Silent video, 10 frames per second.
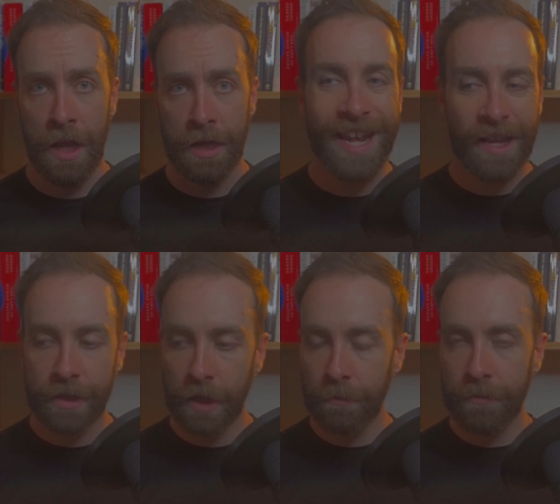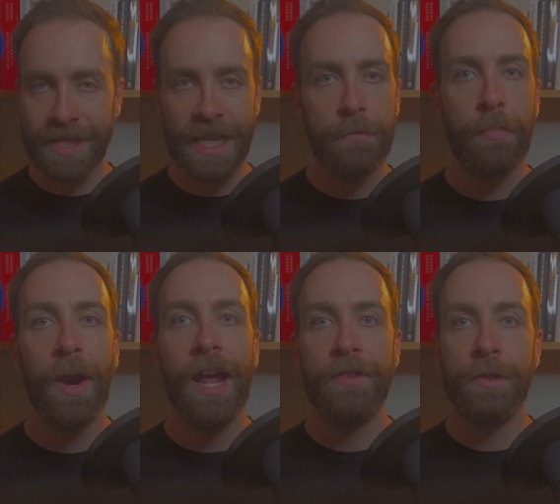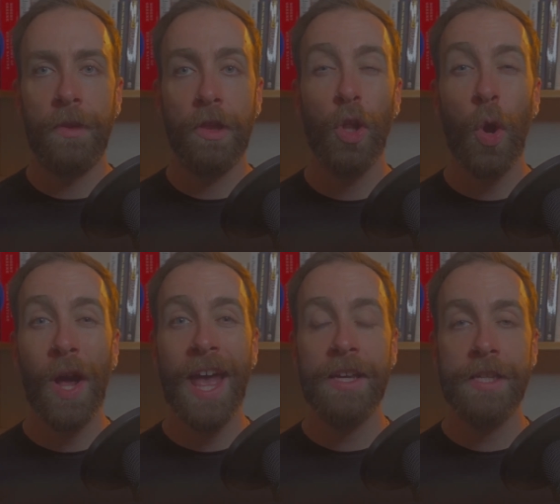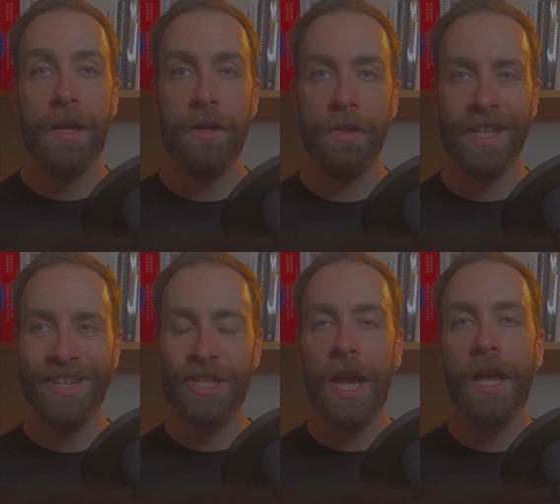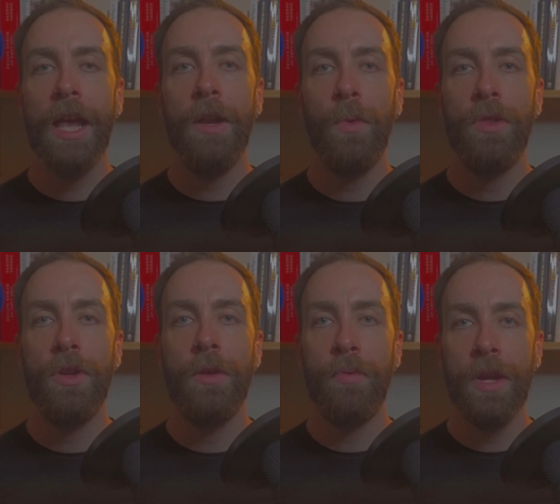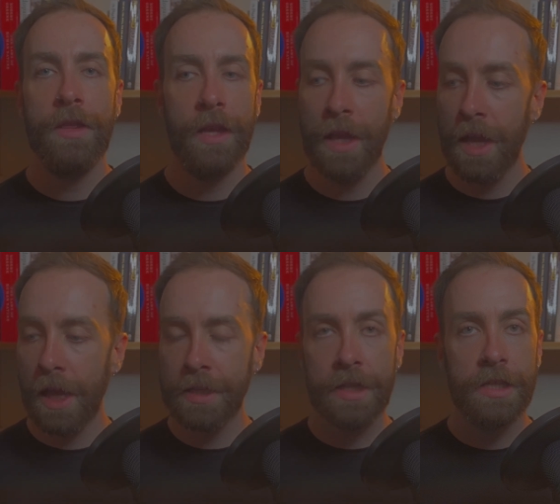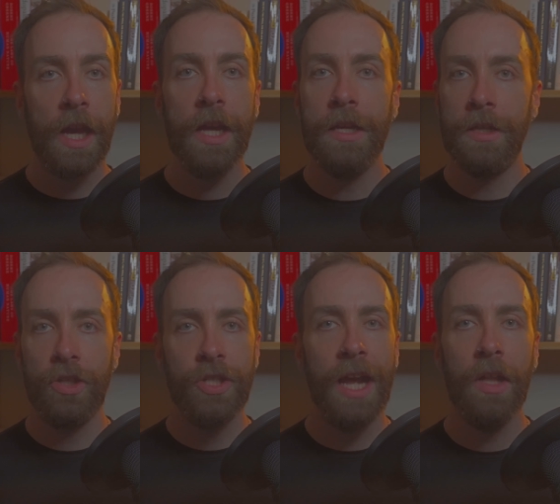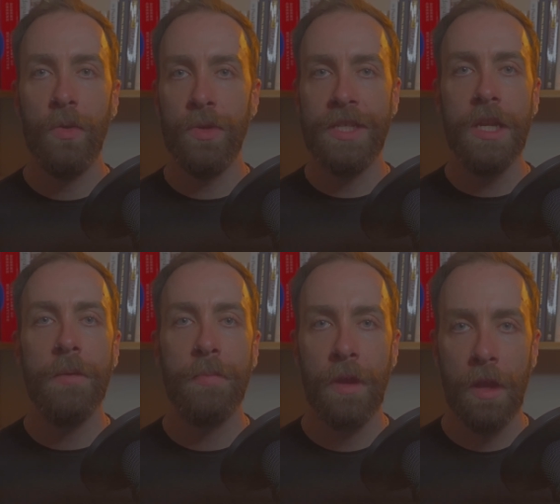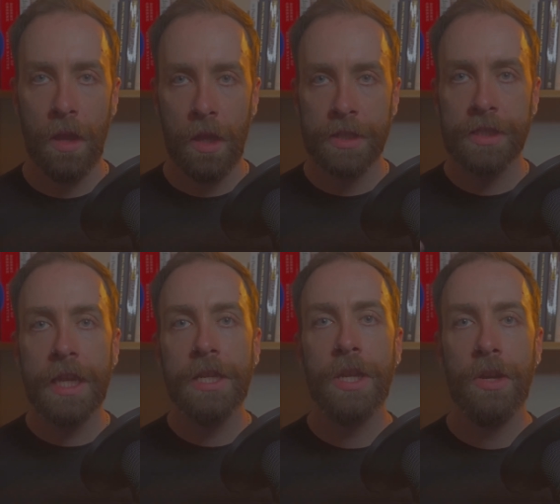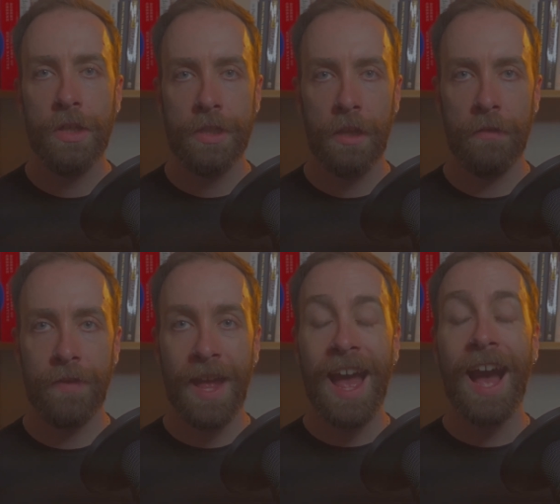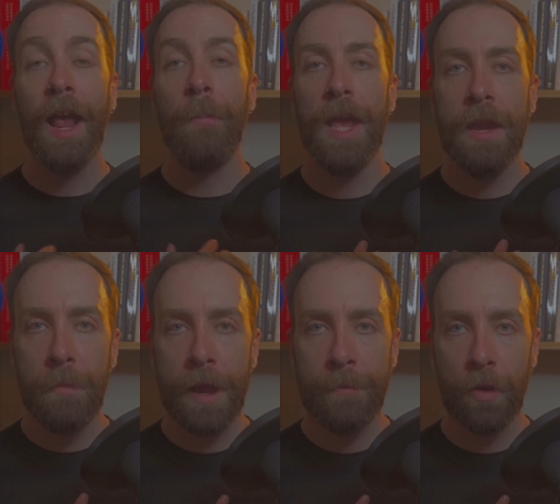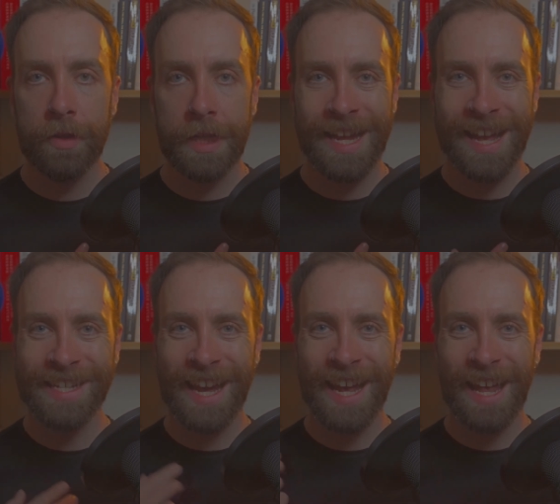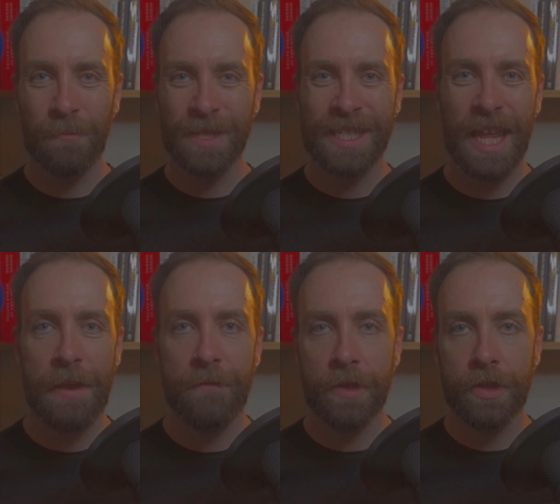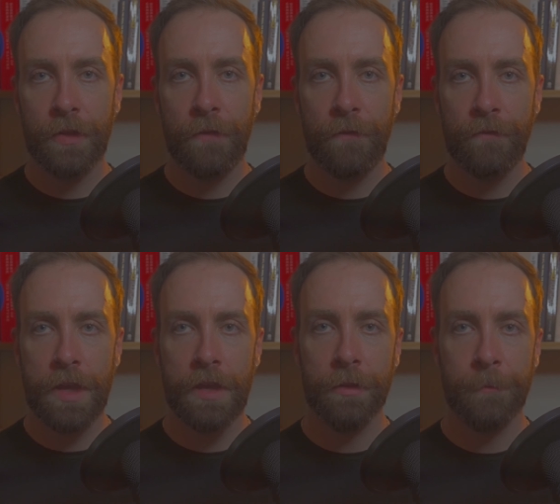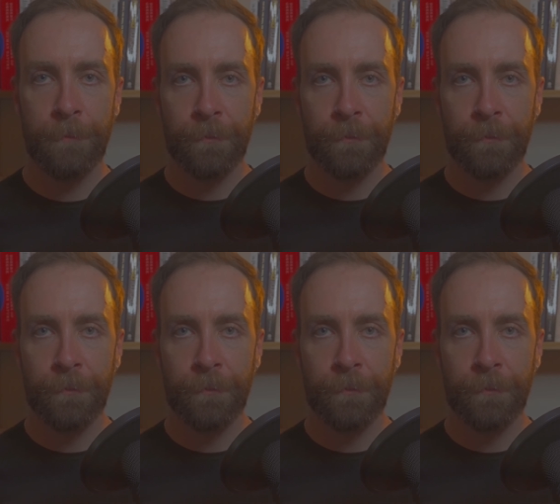Take some deep breaths with long exhales and check in with your breathing. Is it tight, shallow, deep? Say to yourself, I am in my body and I am safe to feel.